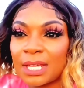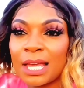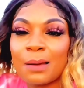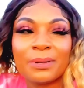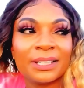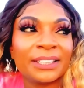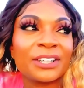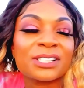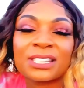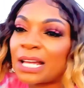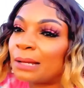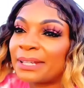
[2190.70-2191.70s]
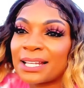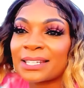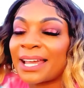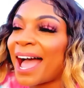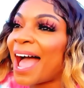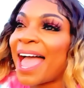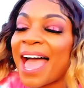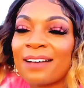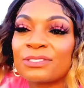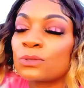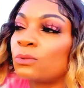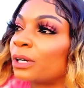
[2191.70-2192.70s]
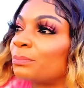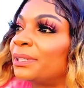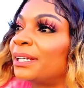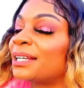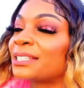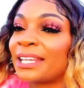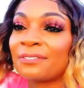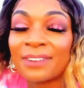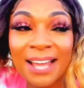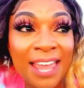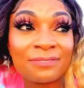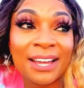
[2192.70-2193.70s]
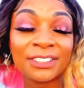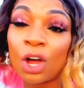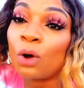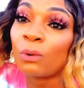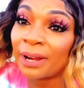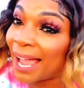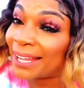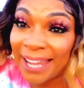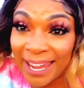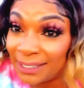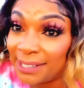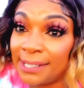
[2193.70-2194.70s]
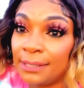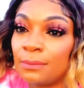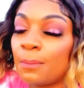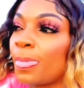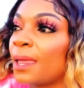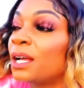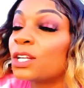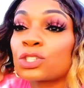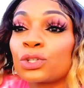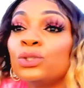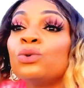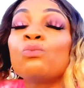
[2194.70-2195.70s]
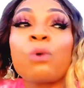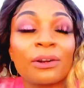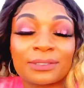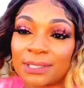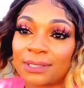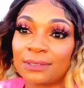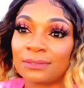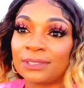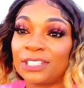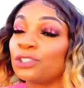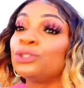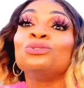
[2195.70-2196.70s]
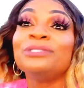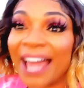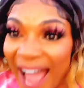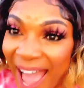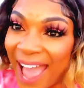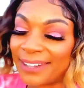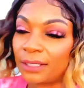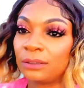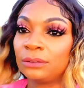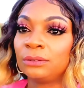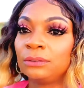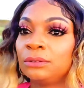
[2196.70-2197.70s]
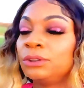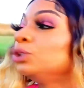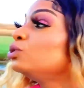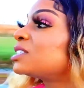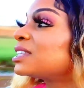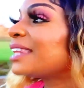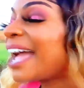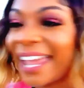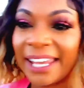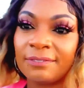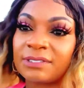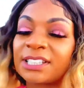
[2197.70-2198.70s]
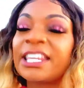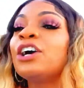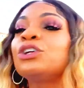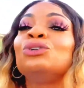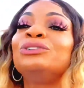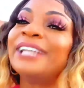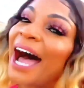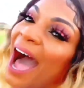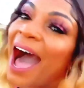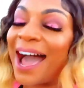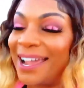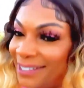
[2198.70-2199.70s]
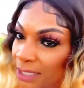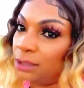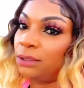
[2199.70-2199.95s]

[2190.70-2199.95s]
But then there's some that's like, I have to work, because if I don't work, I can't eat. So you worked till you died. You slaved till you died.